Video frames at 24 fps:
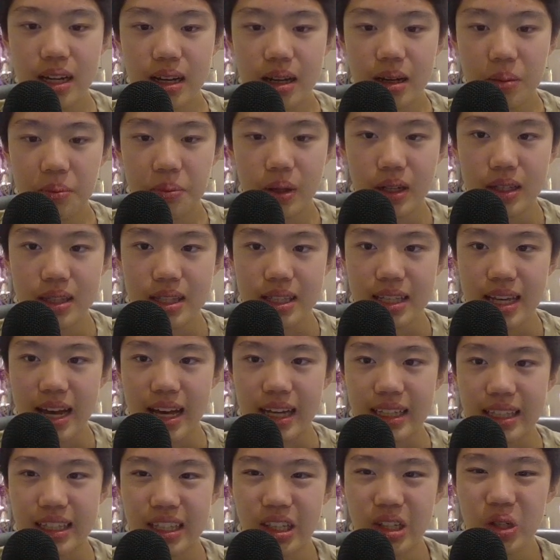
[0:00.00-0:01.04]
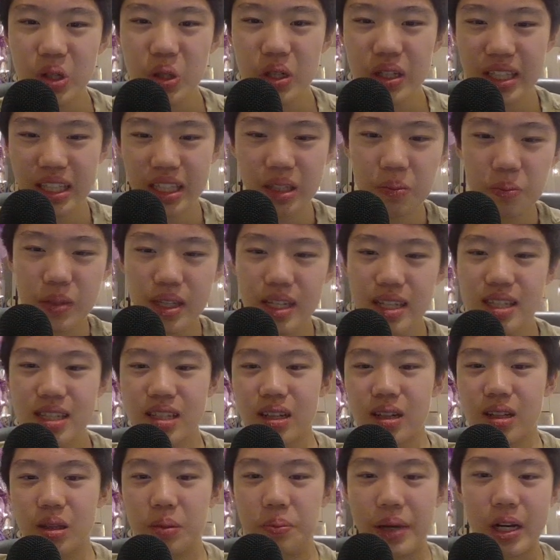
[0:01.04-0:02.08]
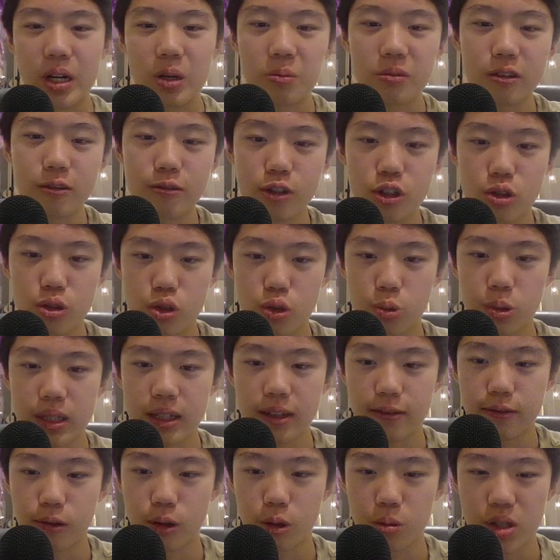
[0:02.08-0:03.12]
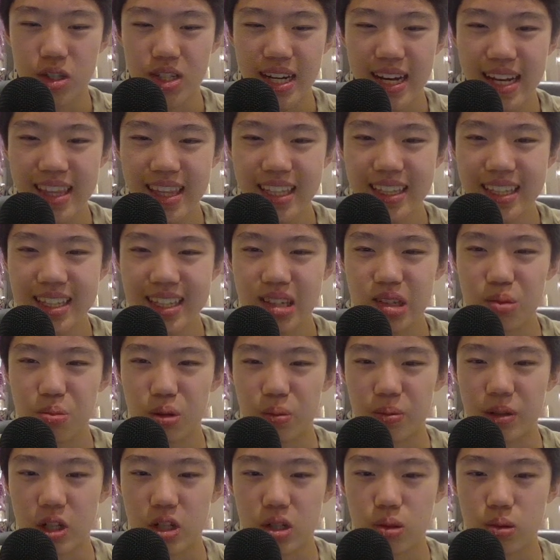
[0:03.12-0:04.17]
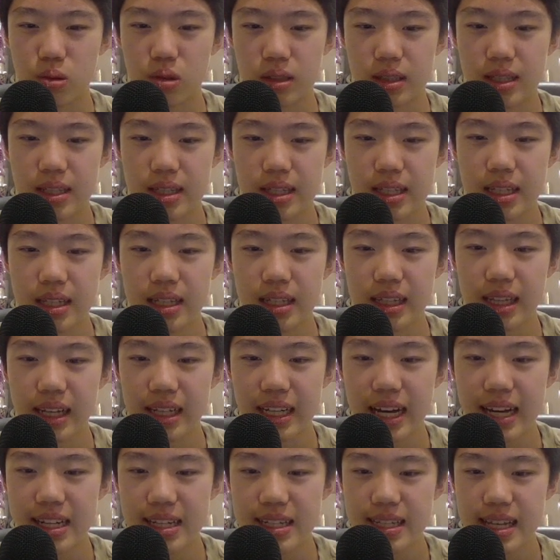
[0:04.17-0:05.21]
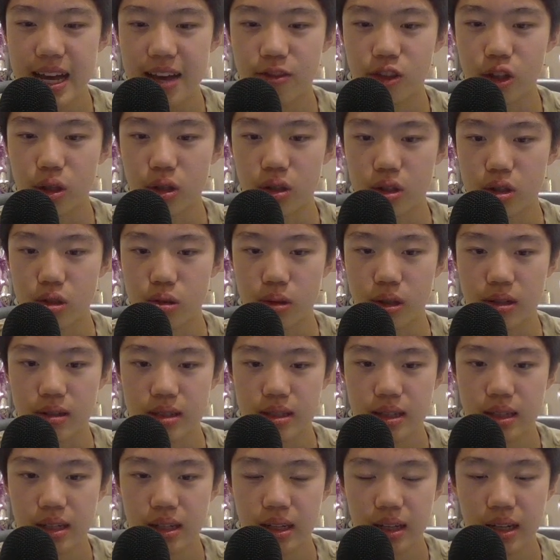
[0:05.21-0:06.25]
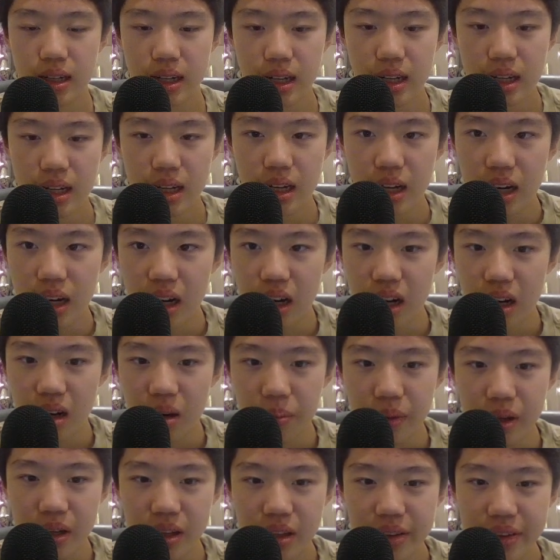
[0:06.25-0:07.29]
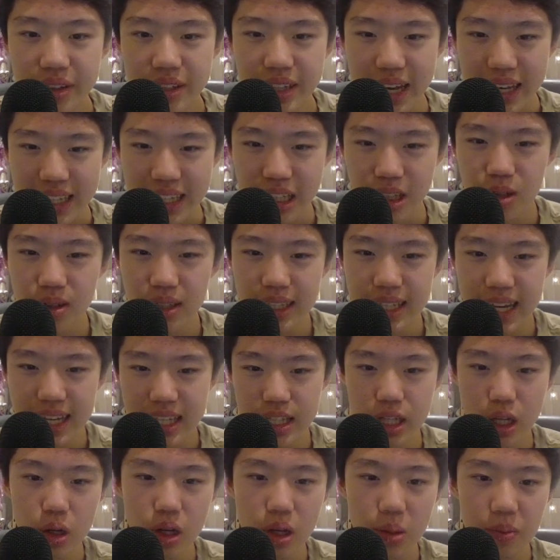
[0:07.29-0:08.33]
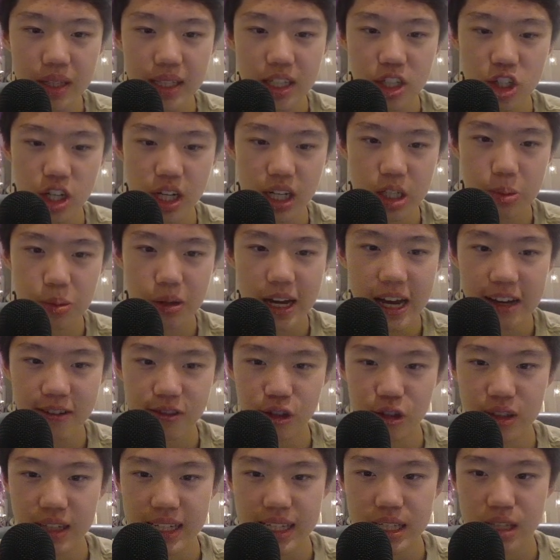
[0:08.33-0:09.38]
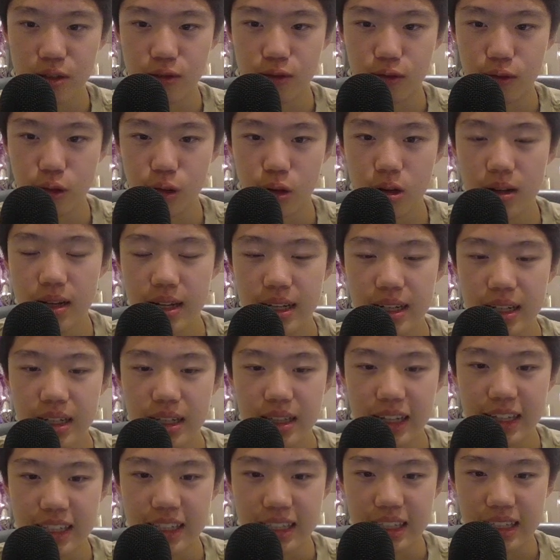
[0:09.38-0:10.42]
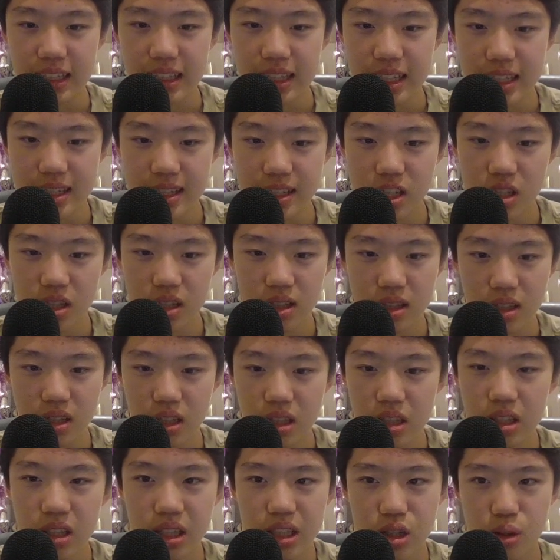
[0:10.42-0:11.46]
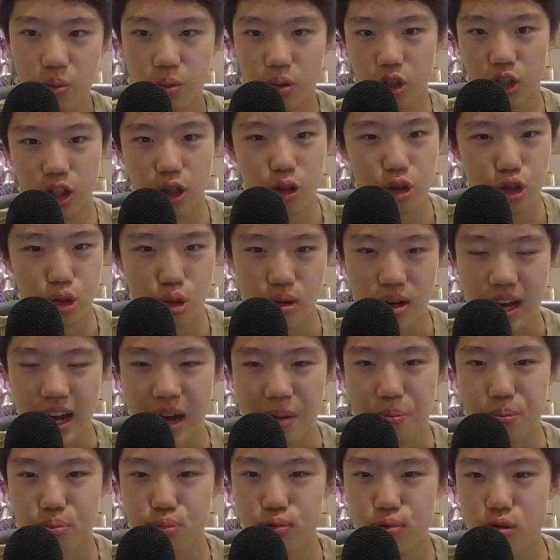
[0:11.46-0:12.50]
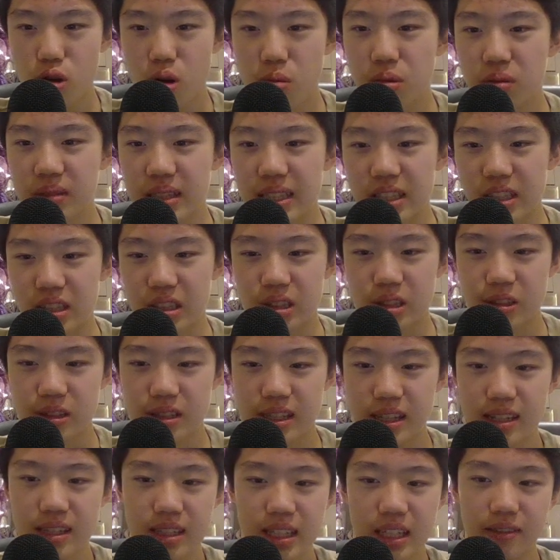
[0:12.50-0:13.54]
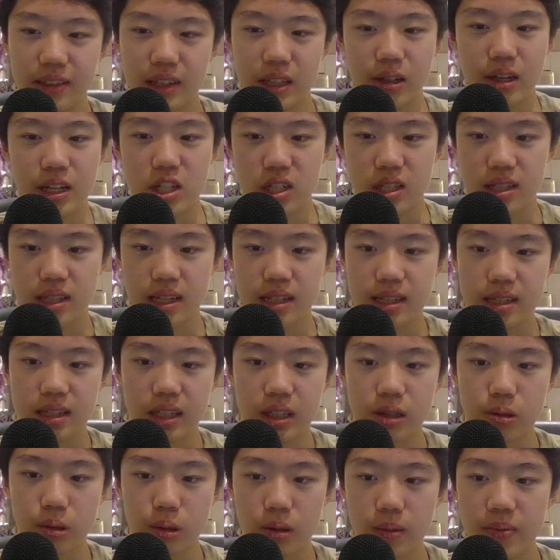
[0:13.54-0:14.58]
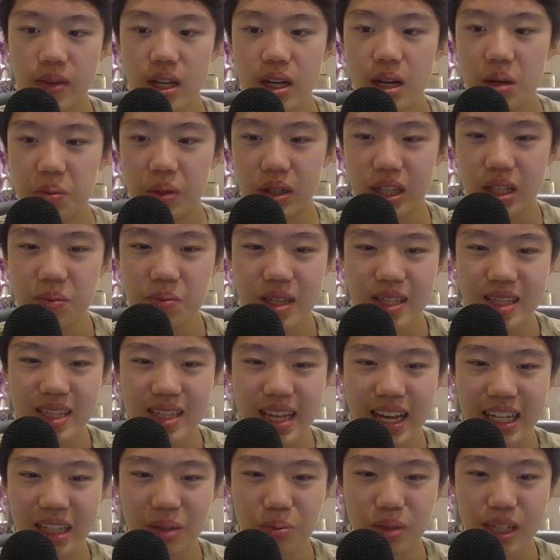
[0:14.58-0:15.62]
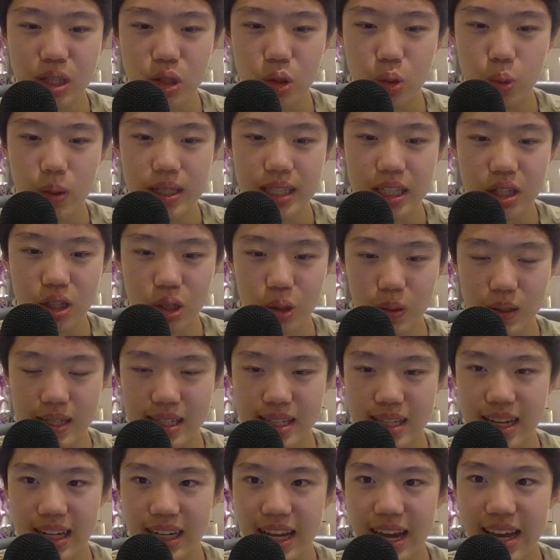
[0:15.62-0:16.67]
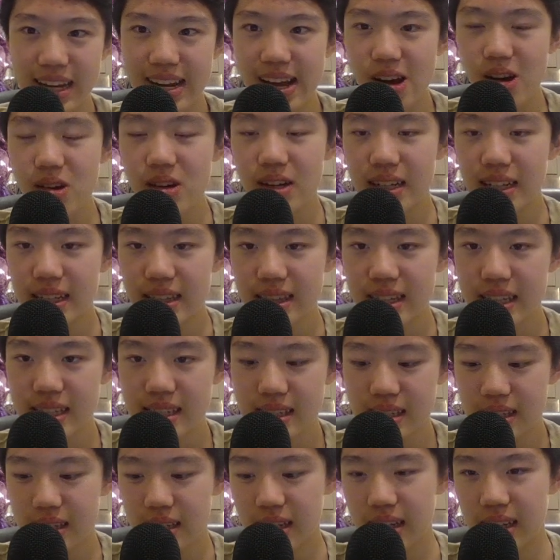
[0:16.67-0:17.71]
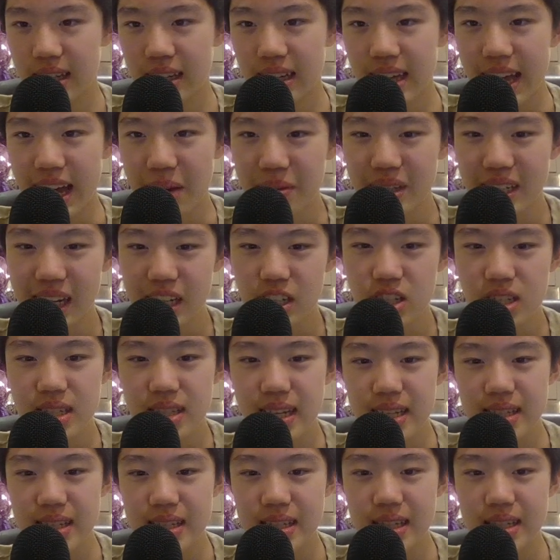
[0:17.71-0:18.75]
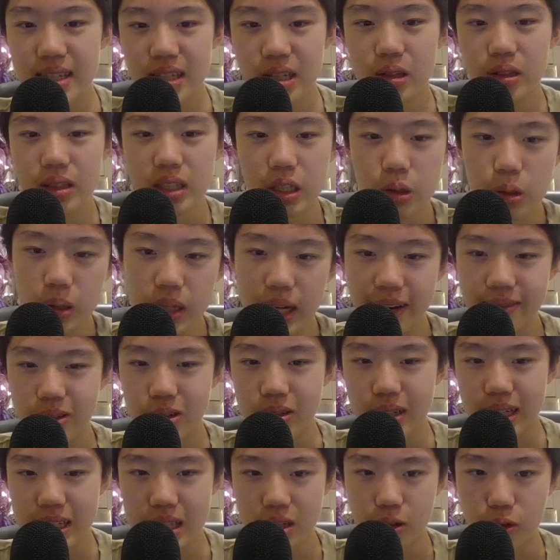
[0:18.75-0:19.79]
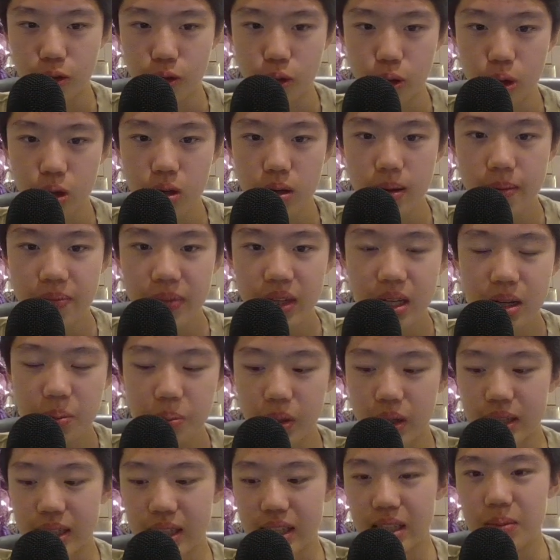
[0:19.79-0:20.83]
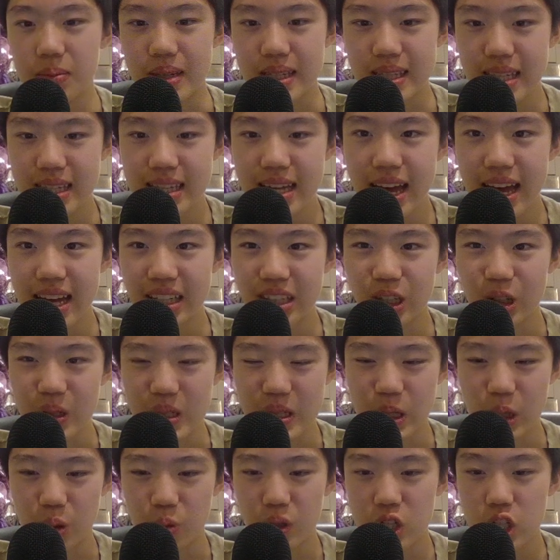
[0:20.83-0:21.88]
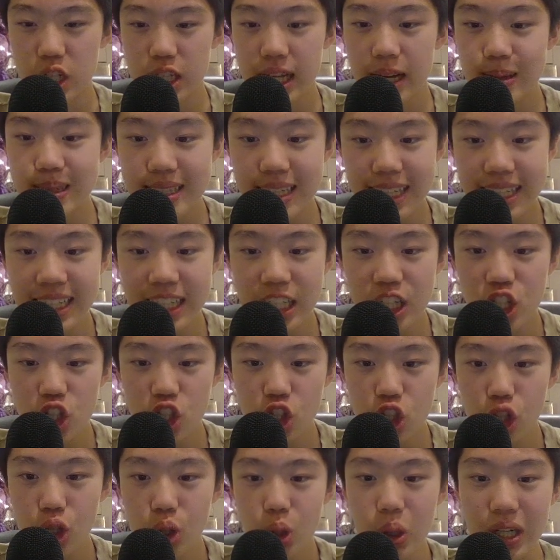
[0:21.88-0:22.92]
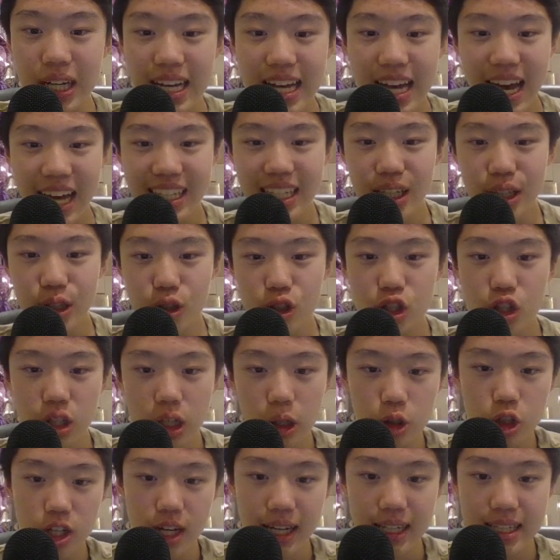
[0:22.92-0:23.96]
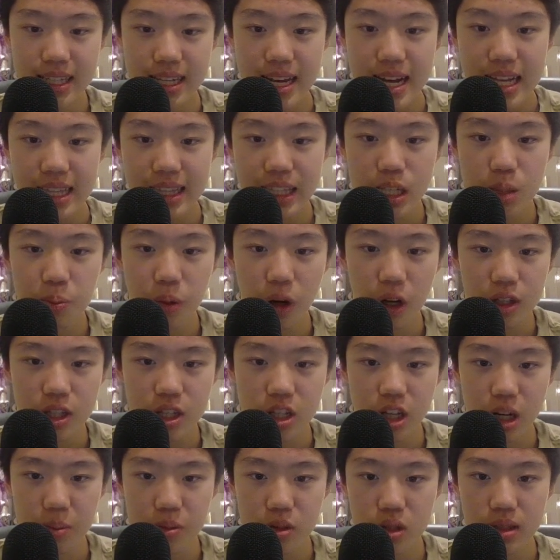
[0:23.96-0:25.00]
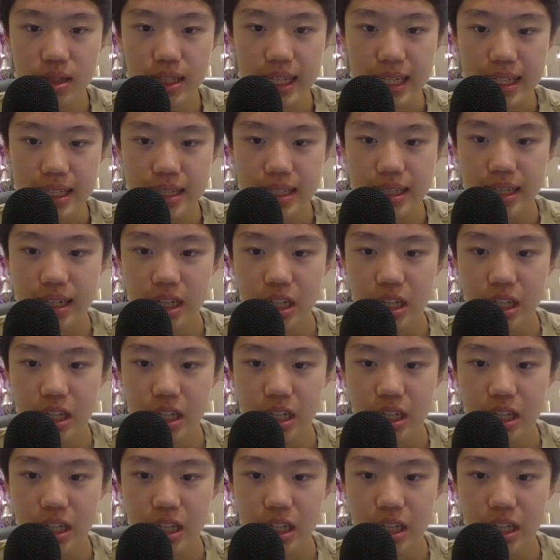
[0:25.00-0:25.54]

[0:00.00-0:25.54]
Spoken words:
But yeah, here he missed the better move, which was queen f4, which I think this is perpetual because I just have no good squares. Yeah, here he has no immediate checks, but after knight c4, like this is this huge threat. I'm probably gonna lose this, even though Engine says it's equal. But he misses that and plays queen d2 instead. And now this, I mean, Engine says this is still equal after knight c4, but he misses that and goes here, which allows king h2. And now there's no checks. This pawn stops this,